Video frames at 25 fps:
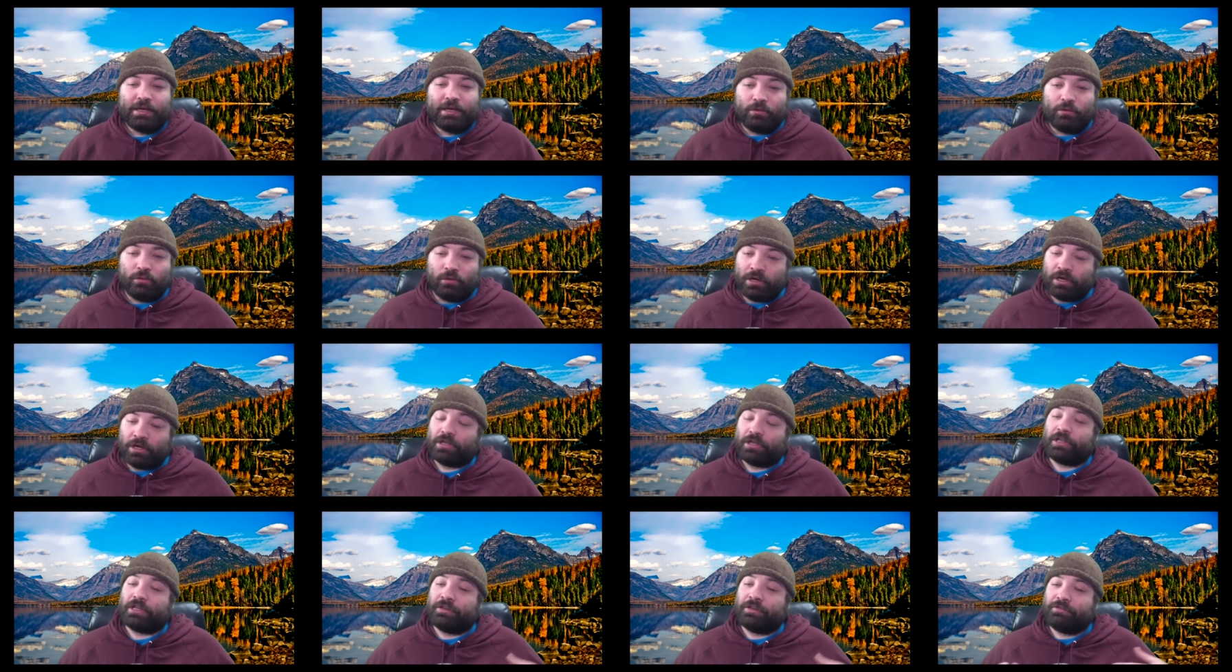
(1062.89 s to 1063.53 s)

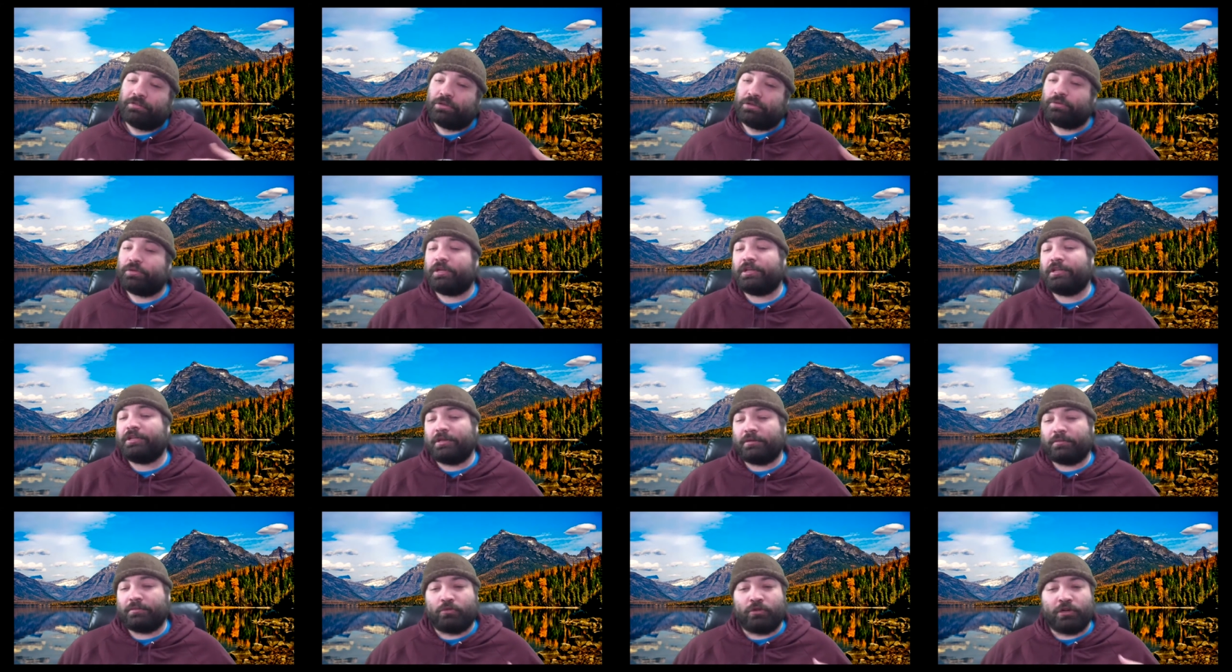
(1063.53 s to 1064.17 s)
Well, if you end
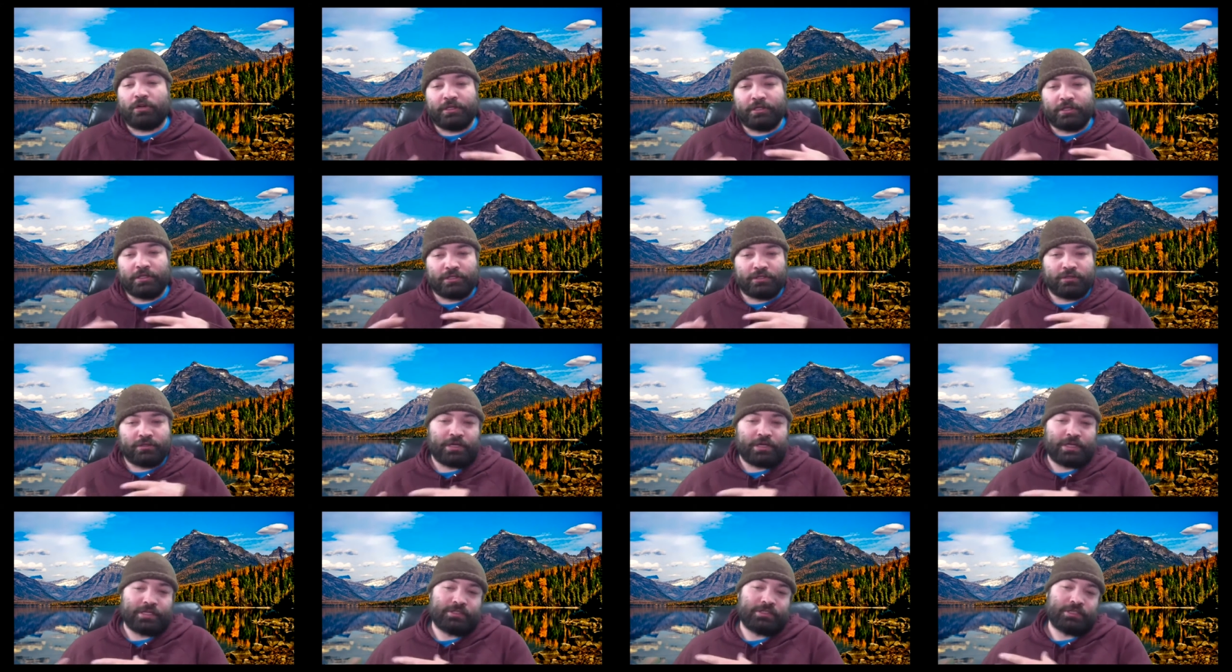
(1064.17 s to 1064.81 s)
up wanting to
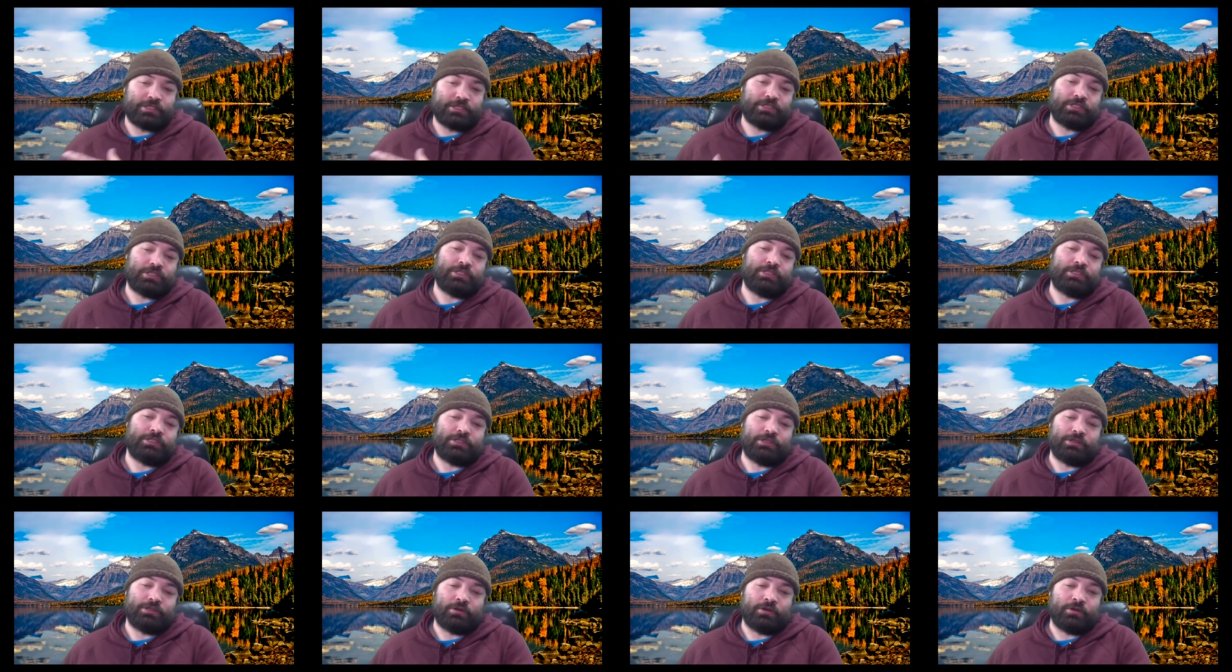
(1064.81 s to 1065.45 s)
transition
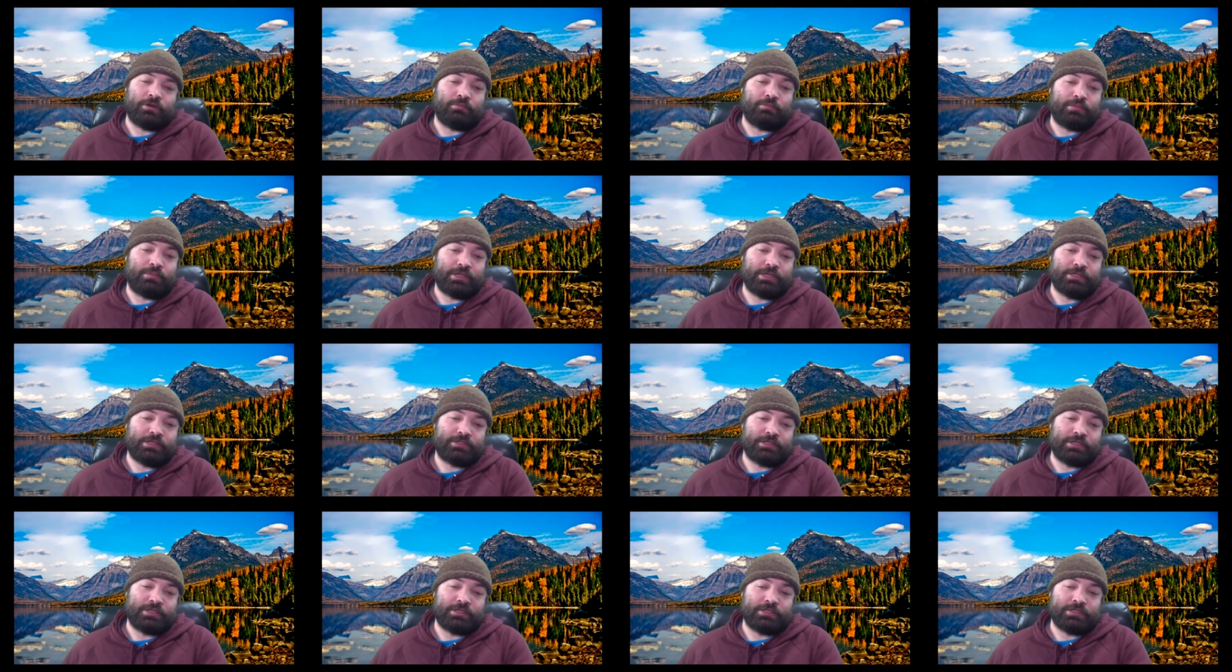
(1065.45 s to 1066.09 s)
into your own
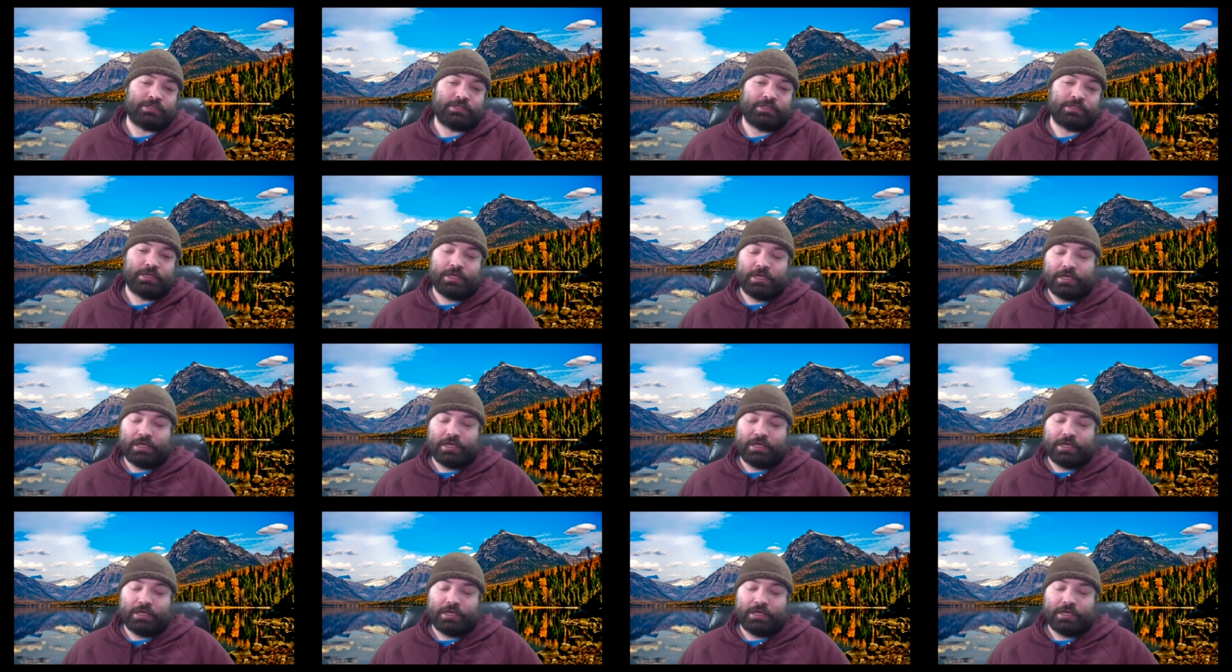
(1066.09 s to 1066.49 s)
business,